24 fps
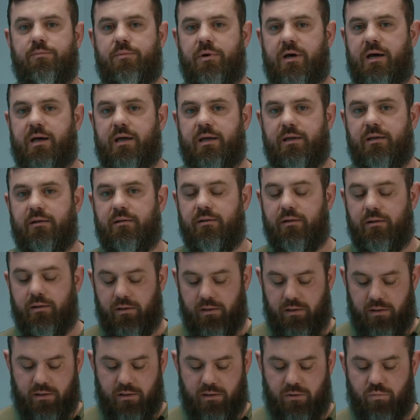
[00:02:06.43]
to buy
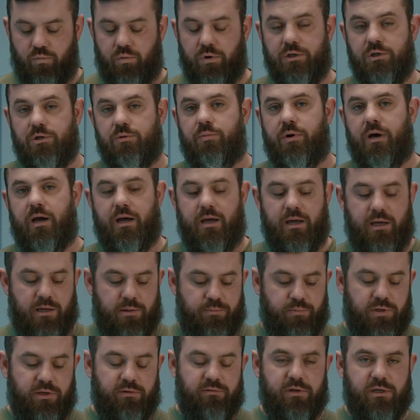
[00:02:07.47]
when you buy a
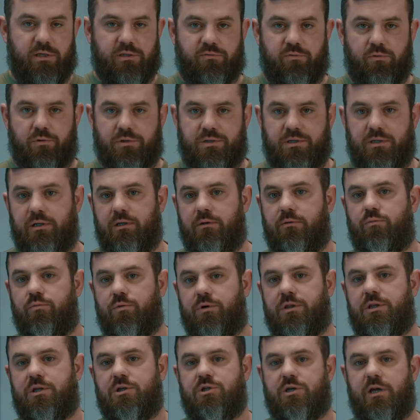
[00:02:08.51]
PVS 14.
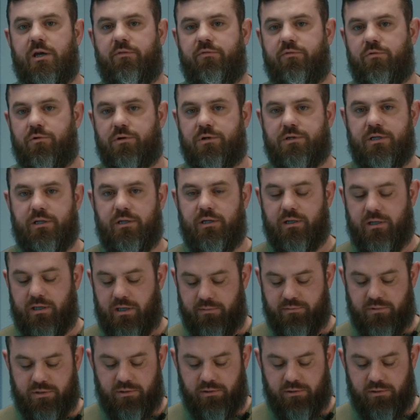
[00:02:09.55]
With the J14, it comes